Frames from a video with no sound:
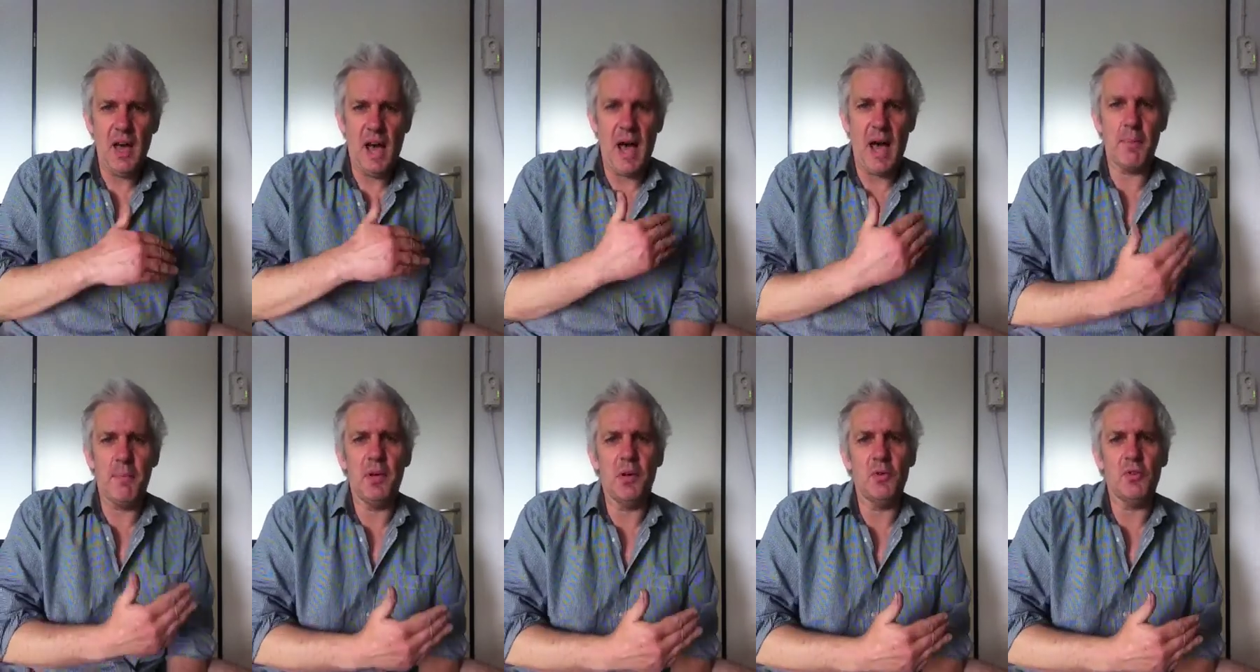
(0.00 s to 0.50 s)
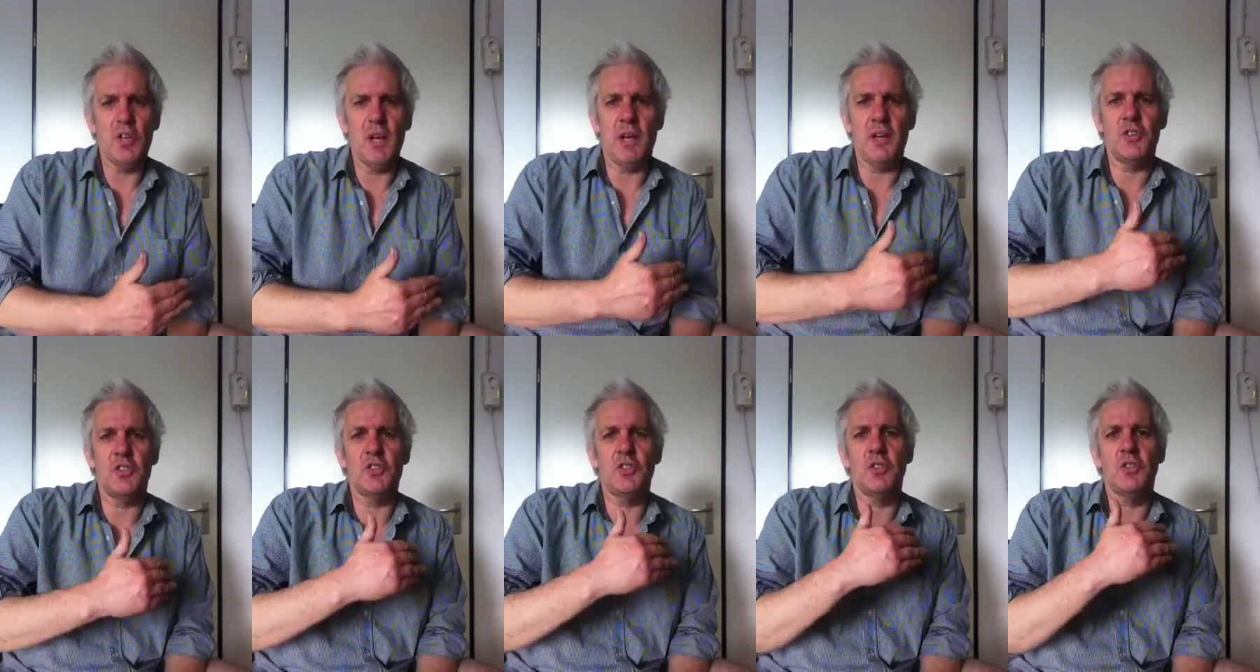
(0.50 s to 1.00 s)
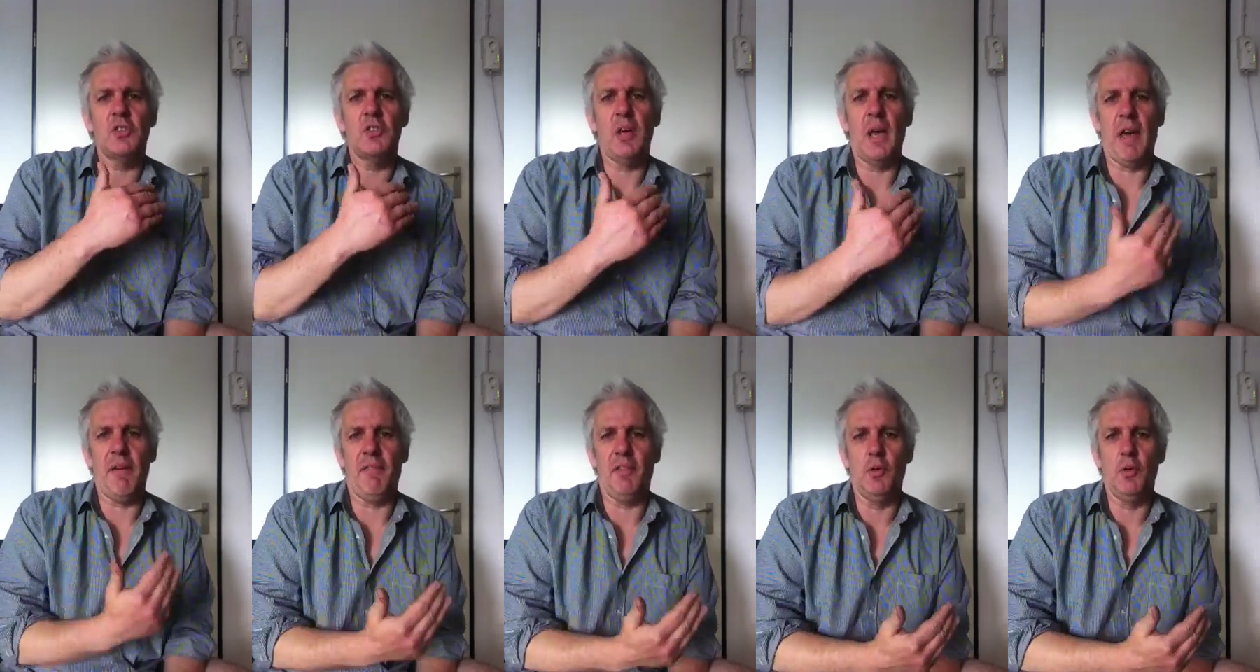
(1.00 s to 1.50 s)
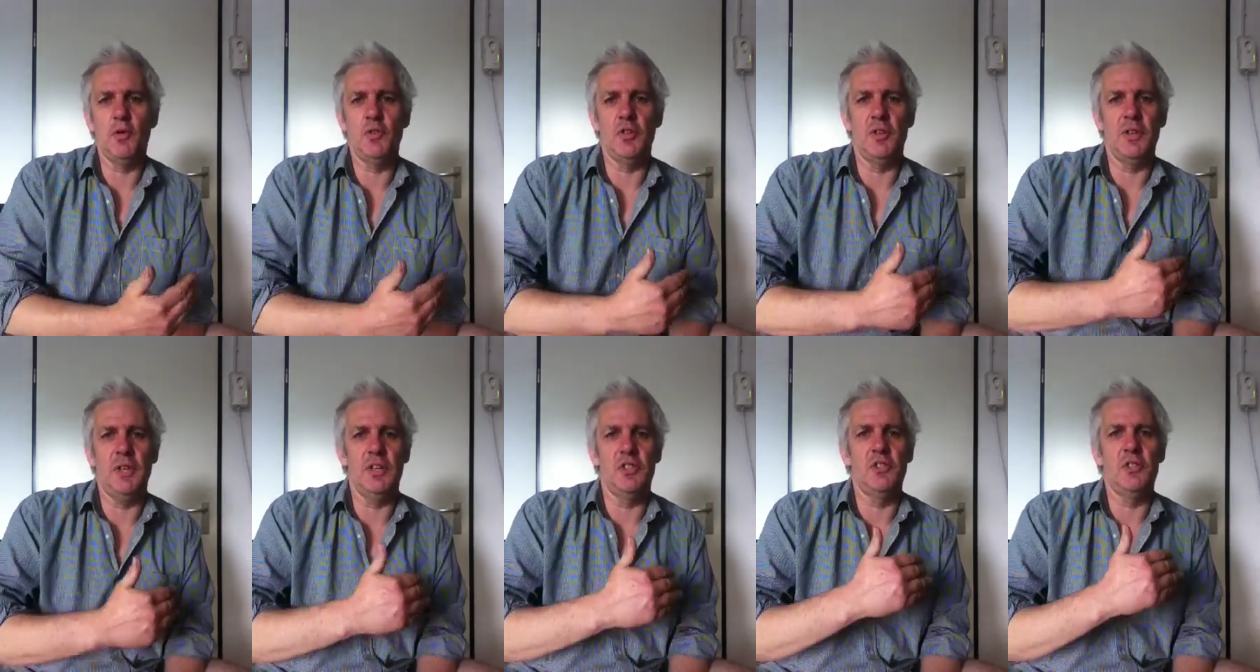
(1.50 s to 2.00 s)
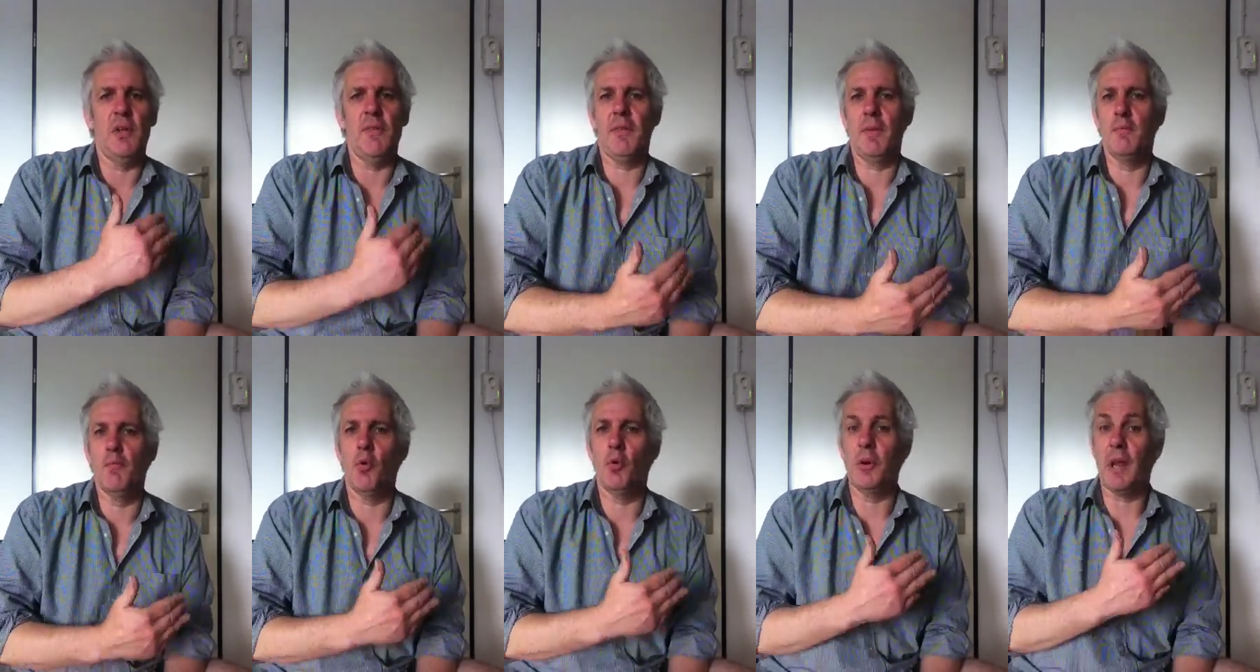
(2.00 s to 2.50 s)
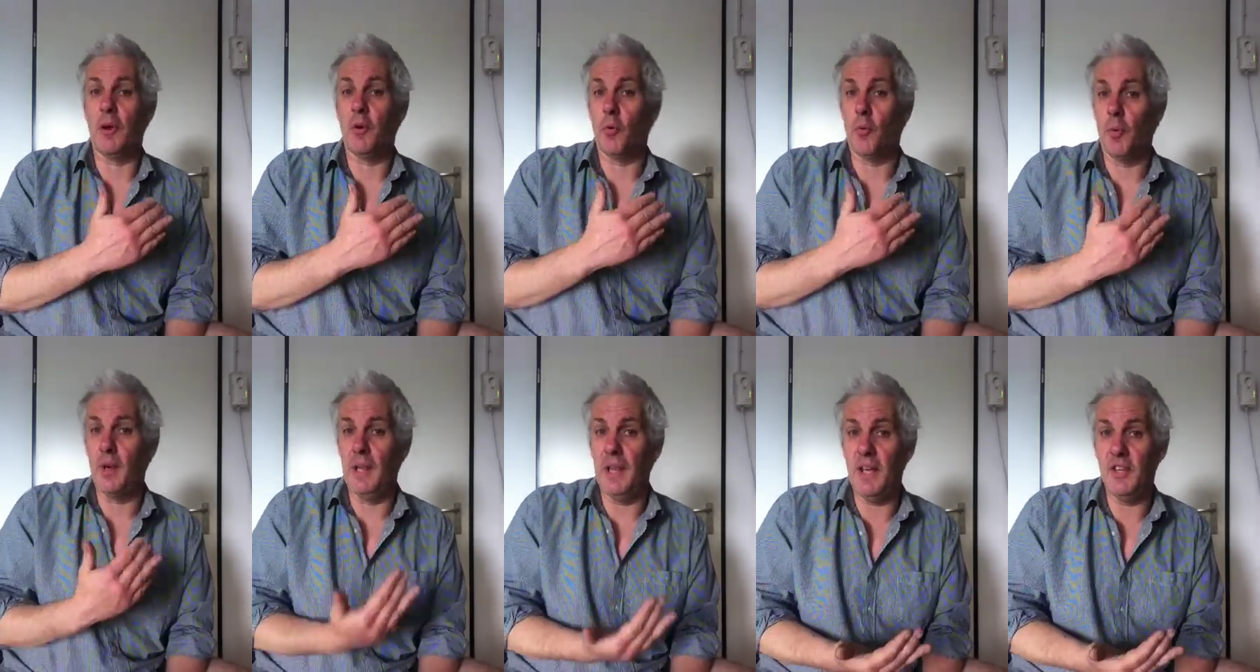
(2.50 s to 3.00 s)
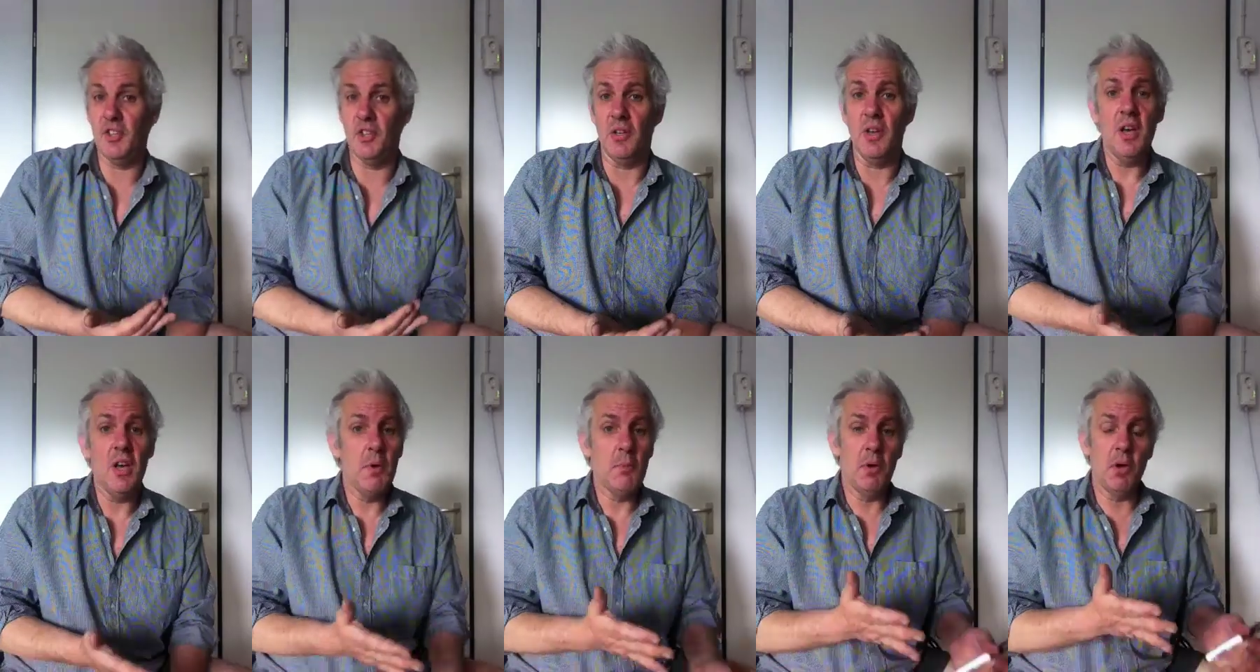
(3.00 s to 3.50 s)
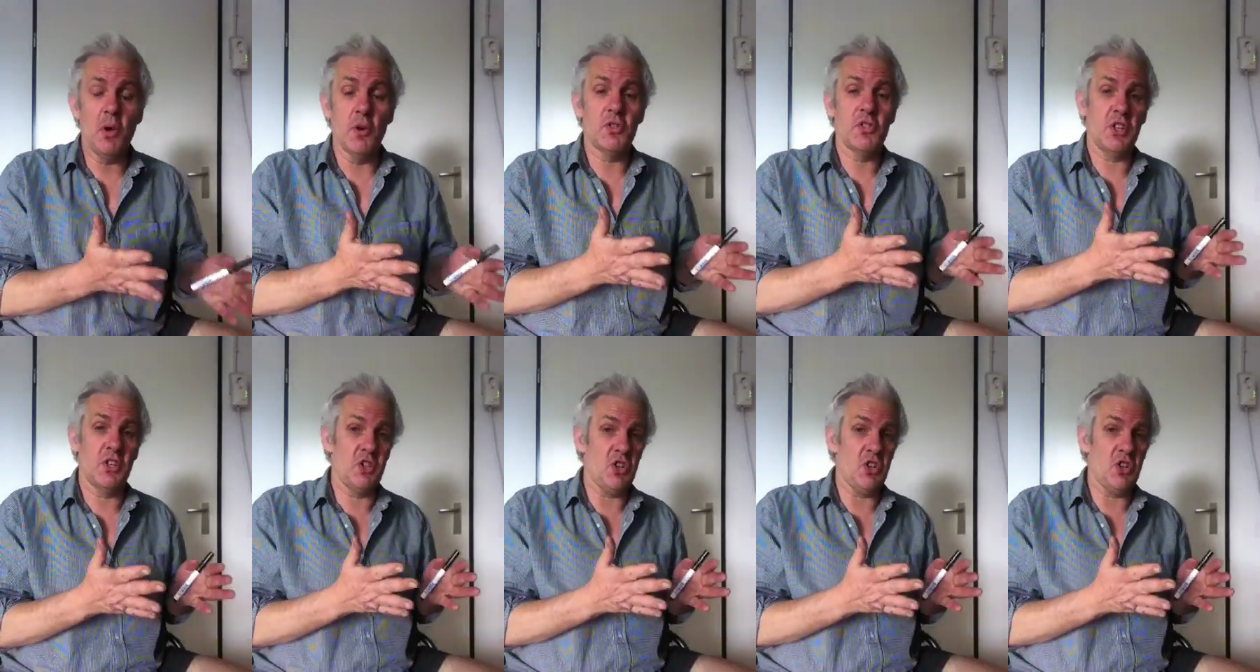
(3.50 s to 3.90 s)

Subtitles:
Abiogenesis-evolution is nothing more than a religion because